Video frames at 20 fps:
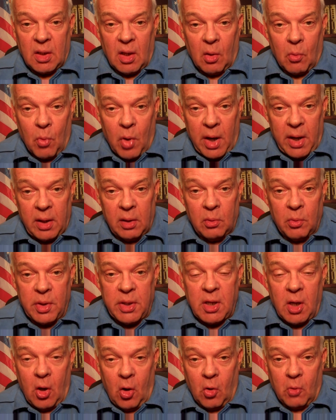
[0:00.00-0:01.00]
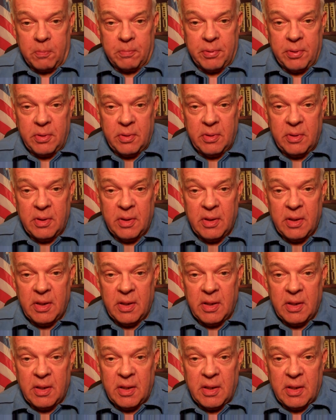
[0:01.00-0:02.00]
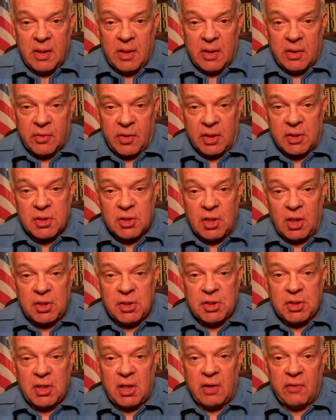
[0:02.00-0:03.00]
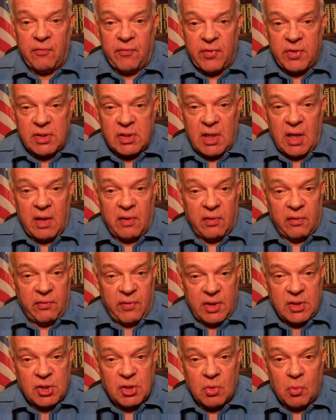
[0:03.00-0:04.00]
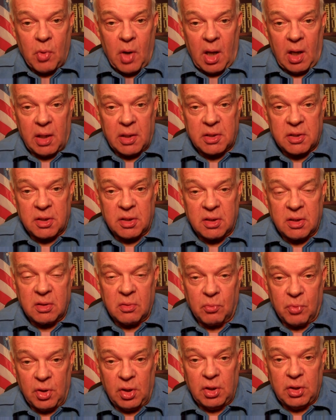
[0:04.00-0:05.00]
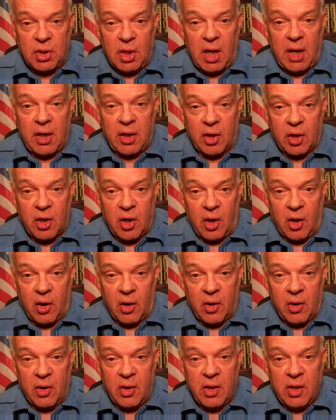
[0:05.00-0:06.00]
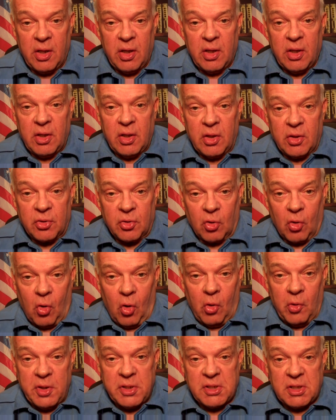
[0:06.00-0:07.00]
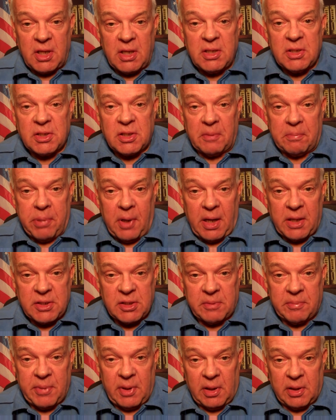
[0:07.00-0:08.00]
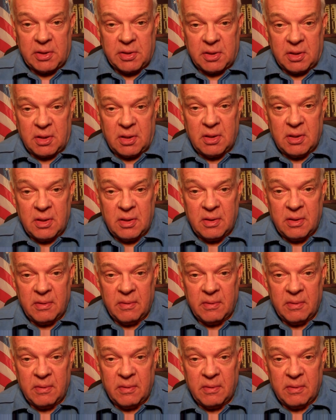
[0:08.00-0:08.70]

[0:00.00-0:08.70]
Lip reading: Now, while we hope that such an eventuality will not occur, there always is the possibility,